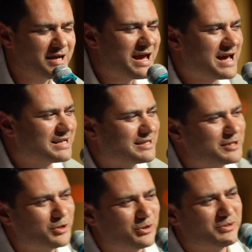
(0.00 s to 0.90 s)
And,
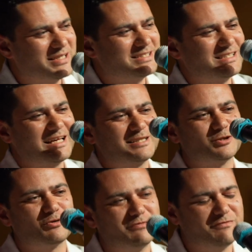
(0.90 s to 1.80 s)
it's like
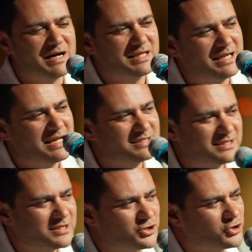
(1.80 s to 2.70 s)
so funny, as a
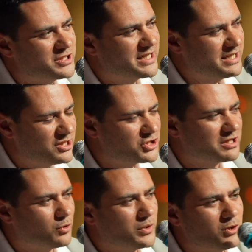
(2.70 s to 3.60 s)
teacher,
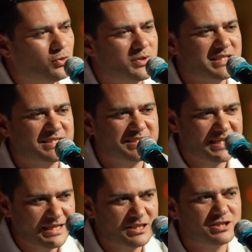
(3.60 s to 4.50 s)
we always
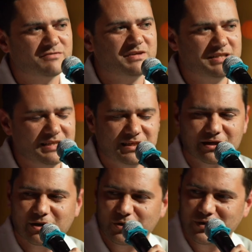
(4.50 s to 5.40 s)
teach the
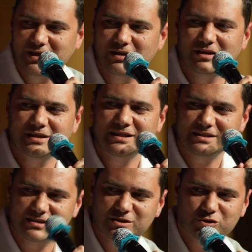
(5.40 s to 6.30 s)
decolonial
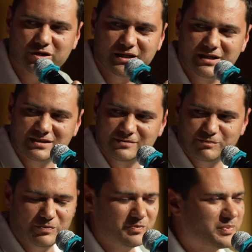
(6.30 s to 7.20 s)
history as
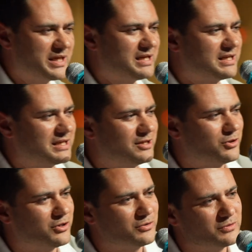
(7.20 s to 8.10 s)
beginning,
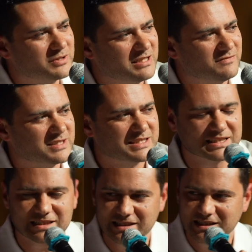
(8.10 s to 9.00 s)
in the
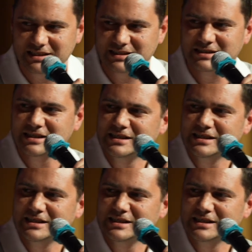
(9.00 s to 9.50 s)
60s.